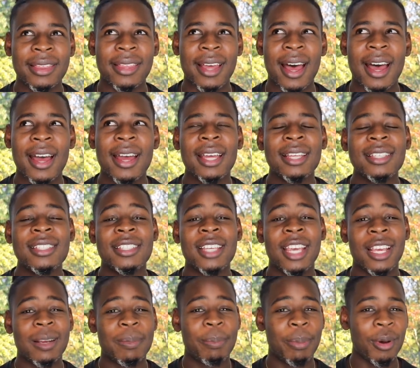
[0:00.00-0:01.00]
that
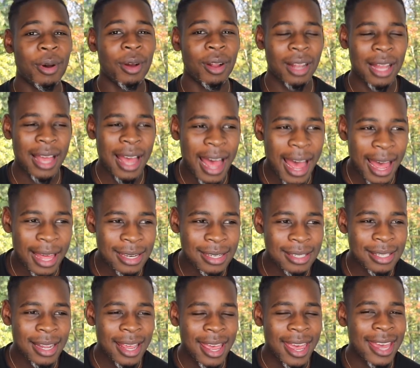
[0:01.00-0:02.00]
Jake Paul had,